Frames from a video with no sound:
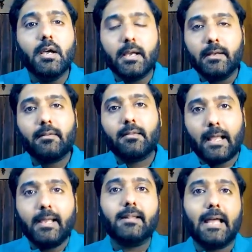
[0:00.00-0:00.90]
It's
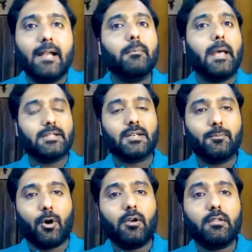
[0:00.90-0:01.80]
like that magic
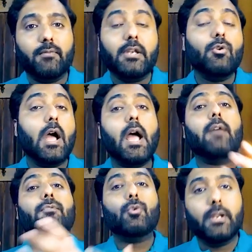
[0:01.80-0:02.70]
box where you
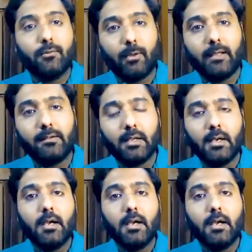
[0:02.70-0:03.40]
have to invest.